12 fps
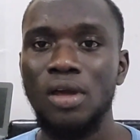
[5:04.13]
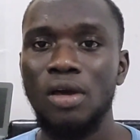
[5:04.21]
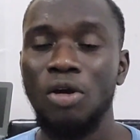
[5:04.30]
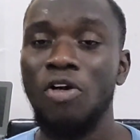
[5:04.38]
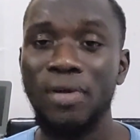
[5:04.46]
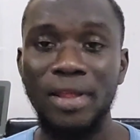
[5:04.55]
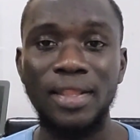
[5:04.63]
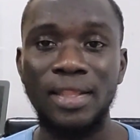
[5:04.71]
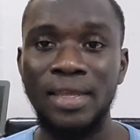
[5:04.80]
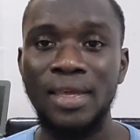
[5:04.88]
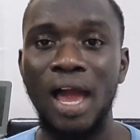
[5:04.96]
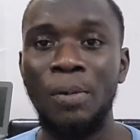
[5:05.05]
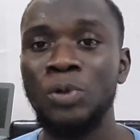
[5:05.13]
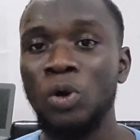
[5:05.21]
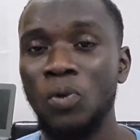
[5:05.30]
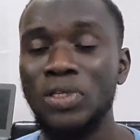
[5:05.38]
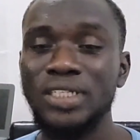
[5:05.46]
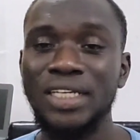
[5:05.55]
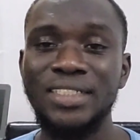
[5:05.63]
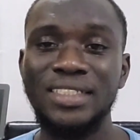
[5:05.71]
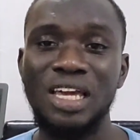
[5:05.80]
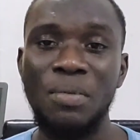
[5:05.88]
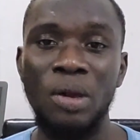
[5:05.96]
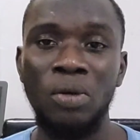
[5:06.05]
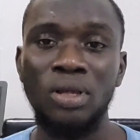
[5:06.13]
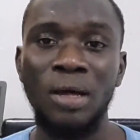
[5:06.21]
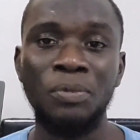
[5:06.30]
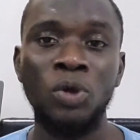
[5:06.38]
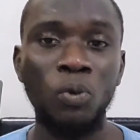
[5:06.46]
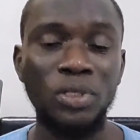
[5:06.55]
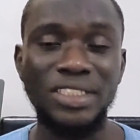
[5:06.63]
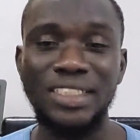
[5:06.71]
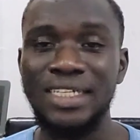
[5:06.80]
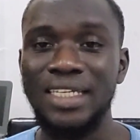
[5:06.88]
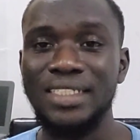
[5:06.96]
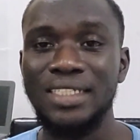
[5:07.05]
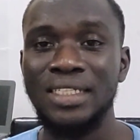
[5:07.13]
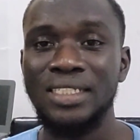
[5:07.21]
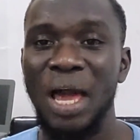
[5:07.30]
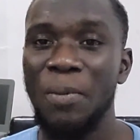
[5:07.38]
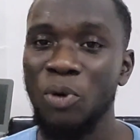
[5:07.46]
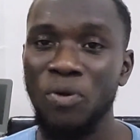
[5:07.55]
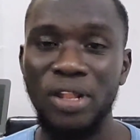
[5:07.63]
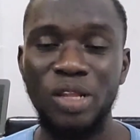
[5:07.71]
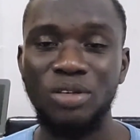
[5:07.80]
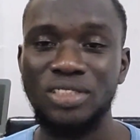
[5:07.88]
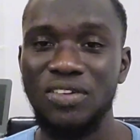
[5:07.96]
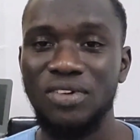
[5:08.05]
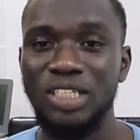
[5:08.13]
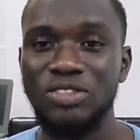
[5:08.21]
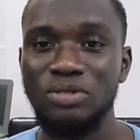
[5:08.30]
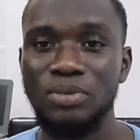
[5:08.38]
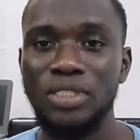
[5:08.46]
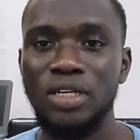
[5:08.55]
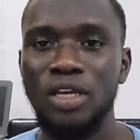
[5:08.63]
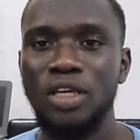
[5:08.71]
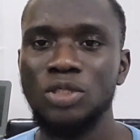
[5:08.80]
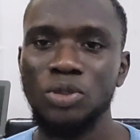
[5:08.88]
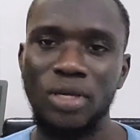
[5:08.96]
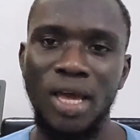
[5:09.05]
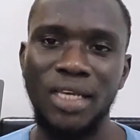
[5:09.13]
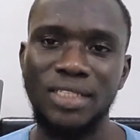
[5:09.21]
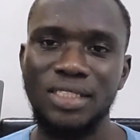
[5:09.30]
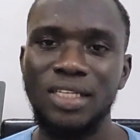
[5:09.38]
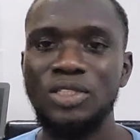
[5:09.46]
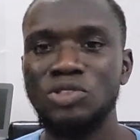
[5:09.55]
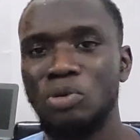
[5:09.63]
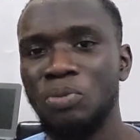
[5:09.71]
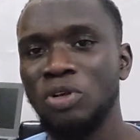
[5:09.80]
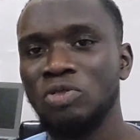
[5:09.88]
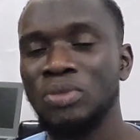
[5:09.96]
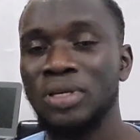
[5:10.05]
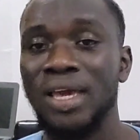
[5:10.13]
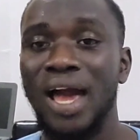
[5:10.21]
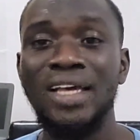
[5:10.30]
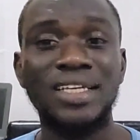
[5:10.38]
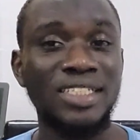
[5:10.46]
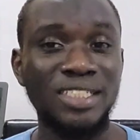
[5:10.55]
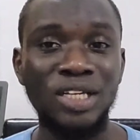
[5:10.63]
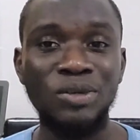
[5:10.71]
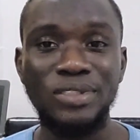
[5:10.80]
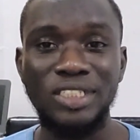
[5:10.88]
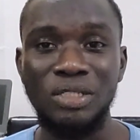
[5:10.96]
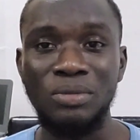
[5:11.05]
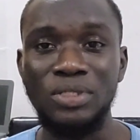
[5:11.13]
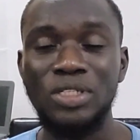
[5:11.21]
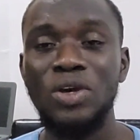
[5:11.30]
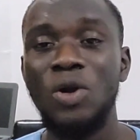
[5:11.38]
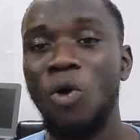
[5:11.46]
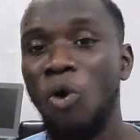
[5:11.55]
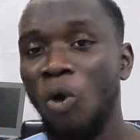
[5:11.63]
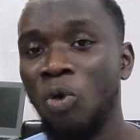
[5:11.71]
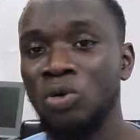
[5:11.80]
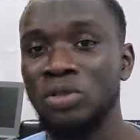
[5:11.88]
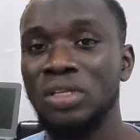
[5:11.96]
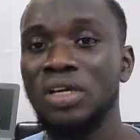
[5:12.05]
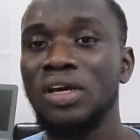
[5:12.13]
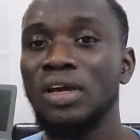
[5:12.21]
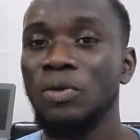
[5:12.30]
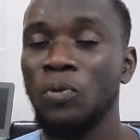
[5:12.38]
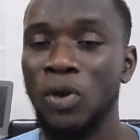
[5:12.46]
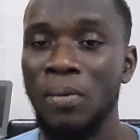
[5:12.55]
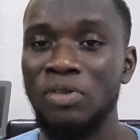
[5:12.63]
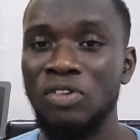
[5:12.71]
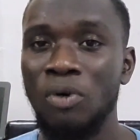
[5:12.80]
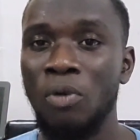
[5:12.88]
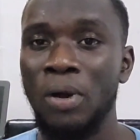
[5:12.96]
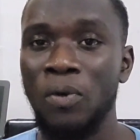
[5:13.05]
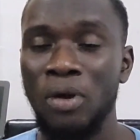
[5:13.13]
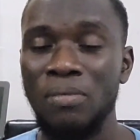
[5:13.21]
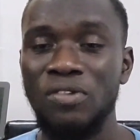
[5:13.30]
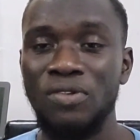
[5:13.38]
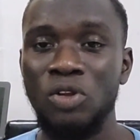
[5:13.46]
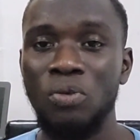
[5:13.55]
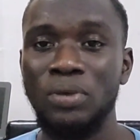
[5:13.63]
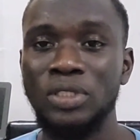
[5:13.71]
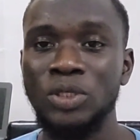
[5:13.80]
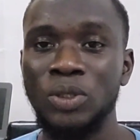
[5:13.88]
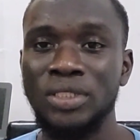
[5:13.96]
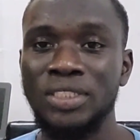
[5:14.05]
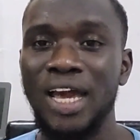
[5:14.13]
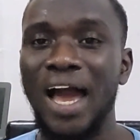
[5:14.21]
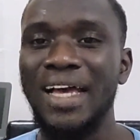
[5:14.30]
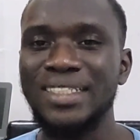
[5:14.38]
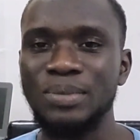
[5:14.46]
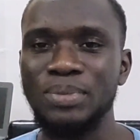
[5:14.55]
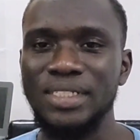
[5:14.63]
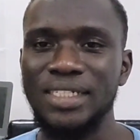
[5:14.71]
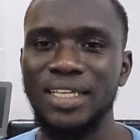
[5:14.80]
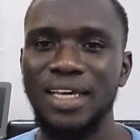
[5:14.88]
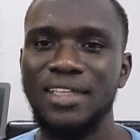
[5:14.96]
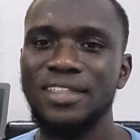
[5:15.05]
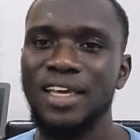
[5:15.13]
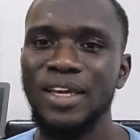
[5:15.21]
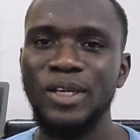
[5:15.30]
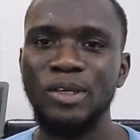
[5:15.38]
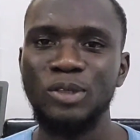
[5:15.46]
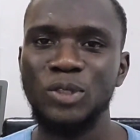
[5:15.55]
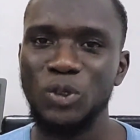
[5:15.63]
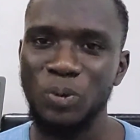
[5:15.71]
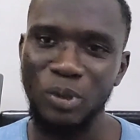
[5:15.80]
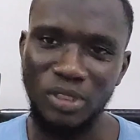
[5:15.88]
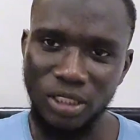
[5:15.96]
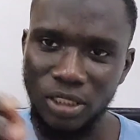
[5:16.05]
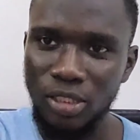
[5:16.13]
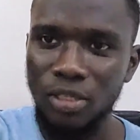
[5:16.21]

Currently, I'm done with HTML, I'm done with CSS, I'm currently on JavaScript. So guys, support me as I share you tips on on my web developing journey as a beginner. Thank you so much.